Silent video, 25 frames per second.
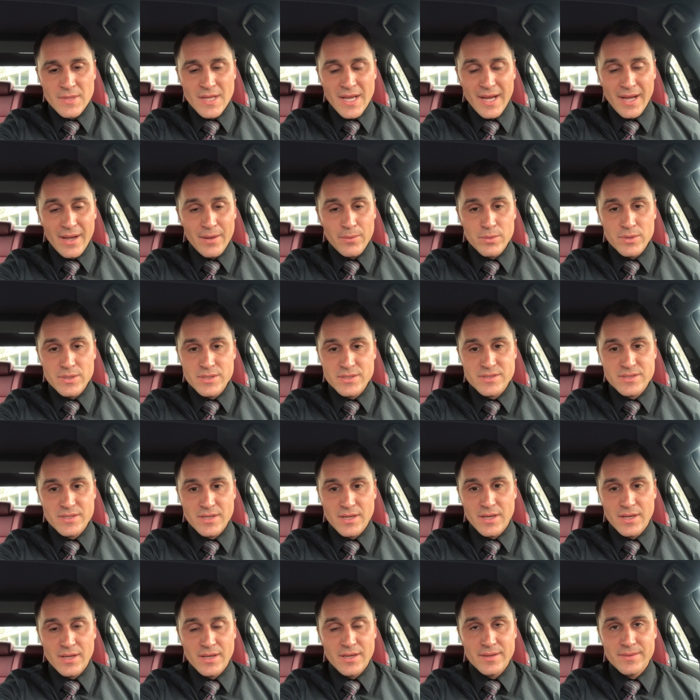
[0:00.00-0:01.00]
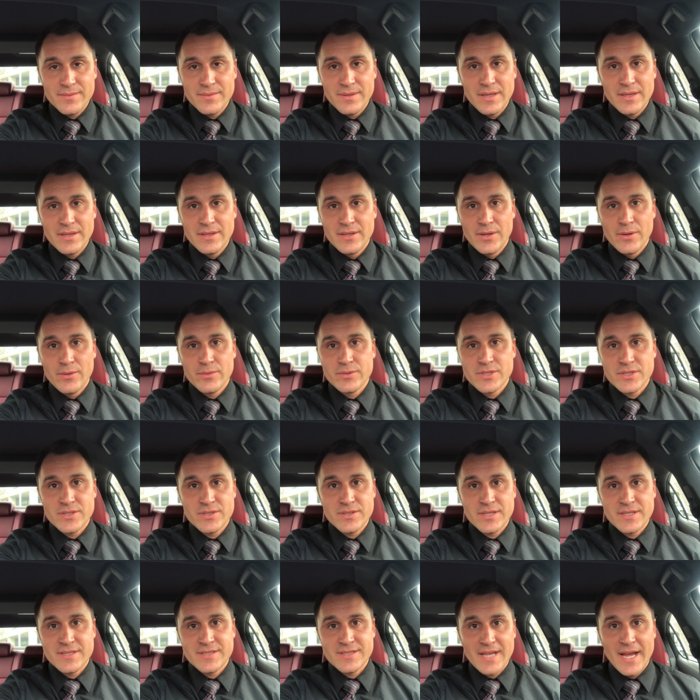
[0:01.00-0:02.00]
i was uh, you know
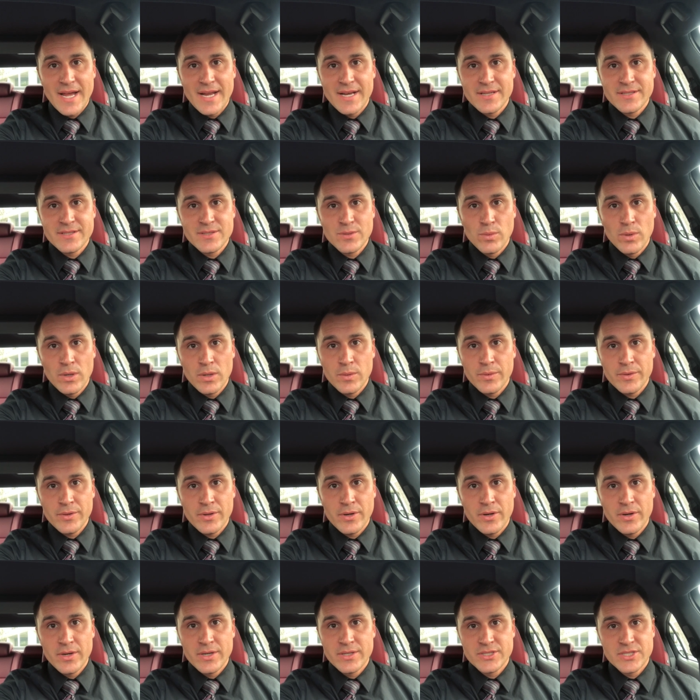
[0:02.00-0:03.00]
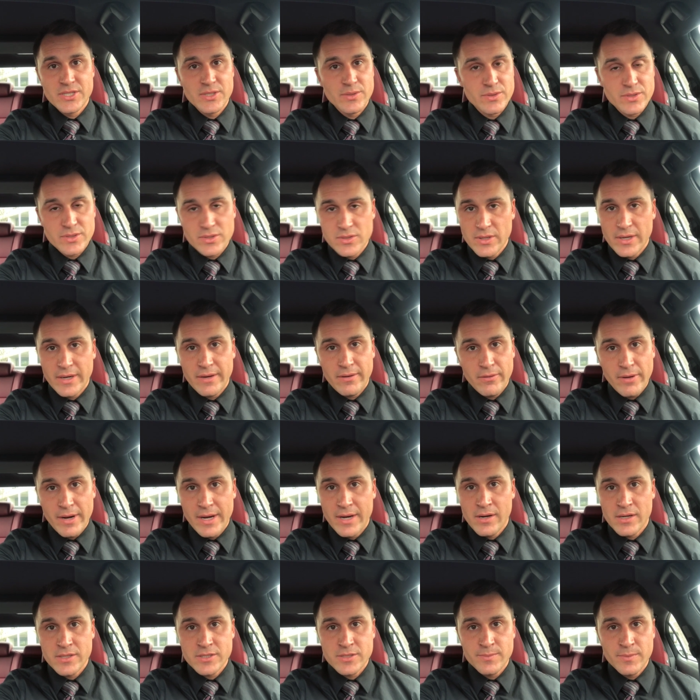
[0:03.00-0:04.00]
just excited to work with her and she was a good,
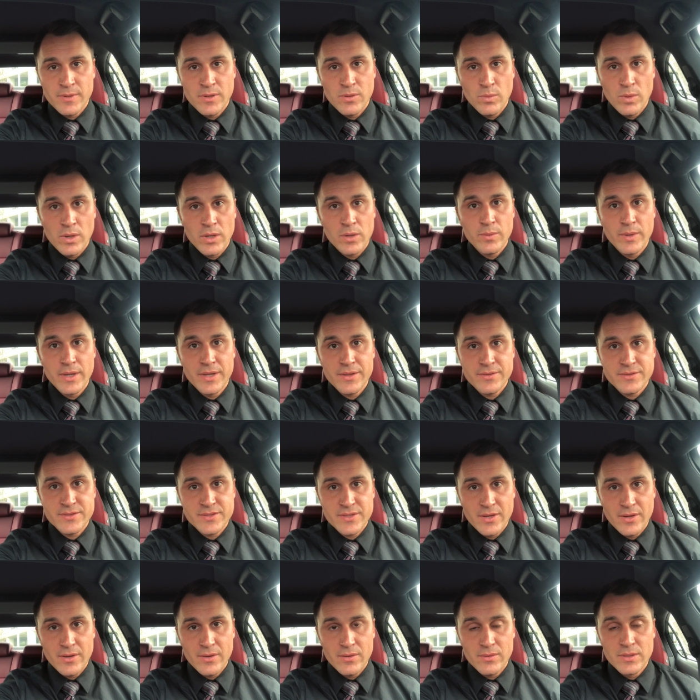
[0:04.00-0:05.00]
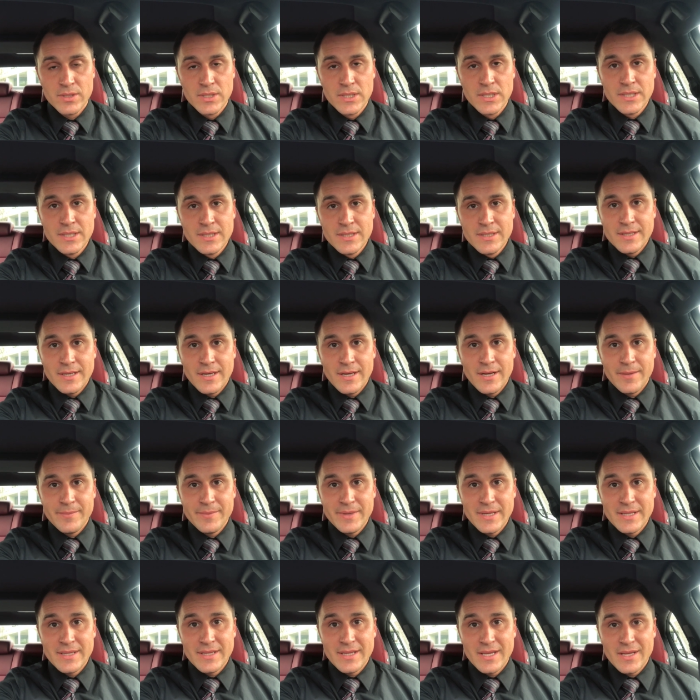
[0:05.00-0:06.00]
great customer to work with so um,
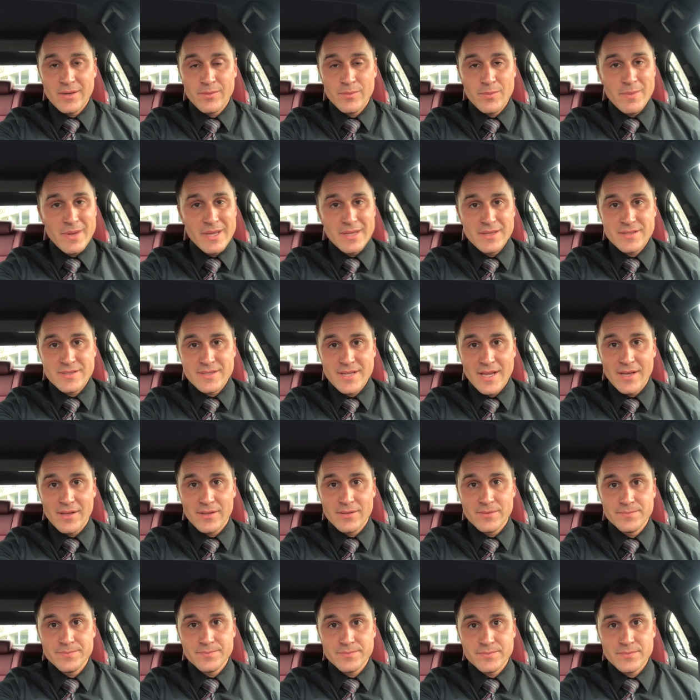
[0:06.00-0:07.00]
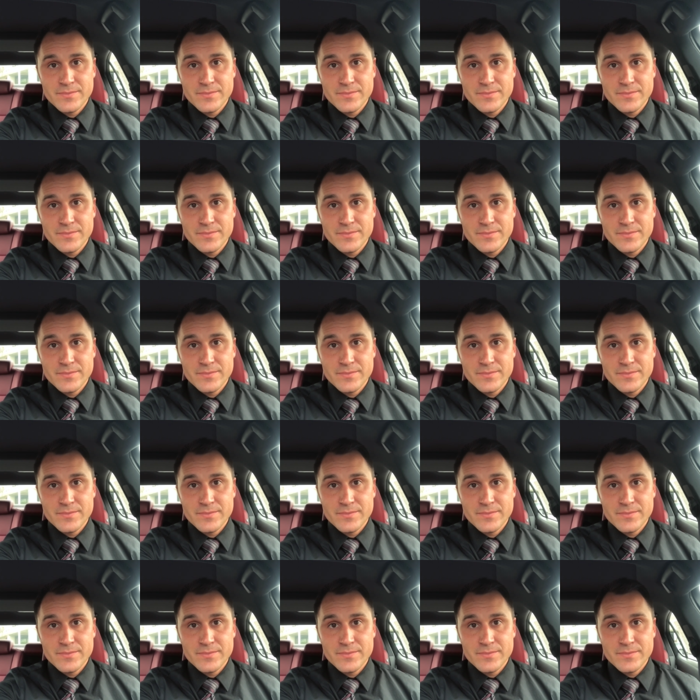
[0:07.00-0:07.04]
in the end we made the sale